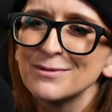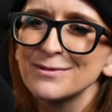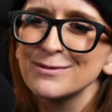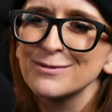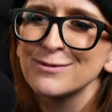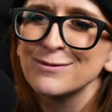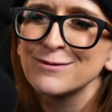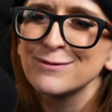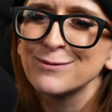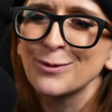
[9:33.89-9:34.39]

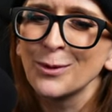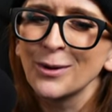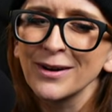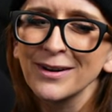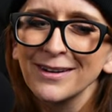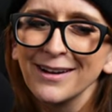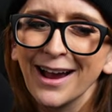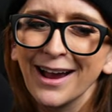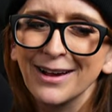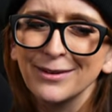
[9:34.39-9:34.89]

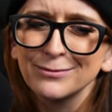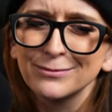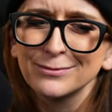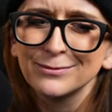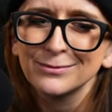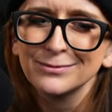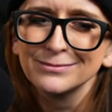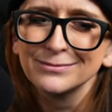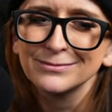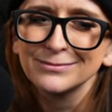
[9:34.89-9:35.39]
Four? Uh,
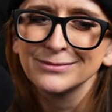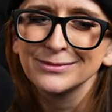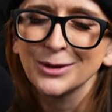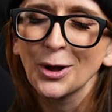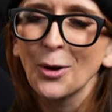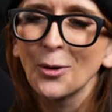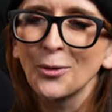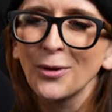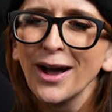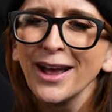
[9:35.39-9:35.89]

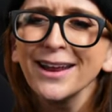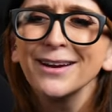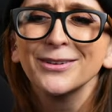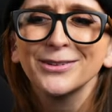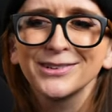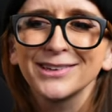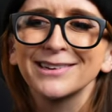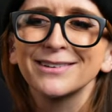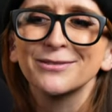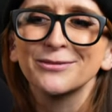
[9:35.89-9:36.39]
no, I had all
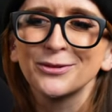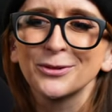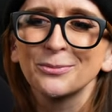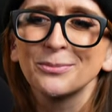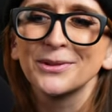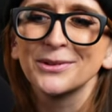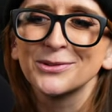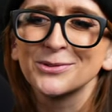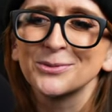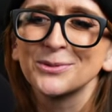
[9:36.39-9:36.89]
day to film
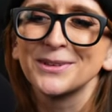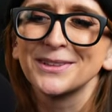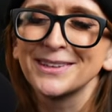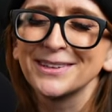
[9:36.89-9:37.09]
this one.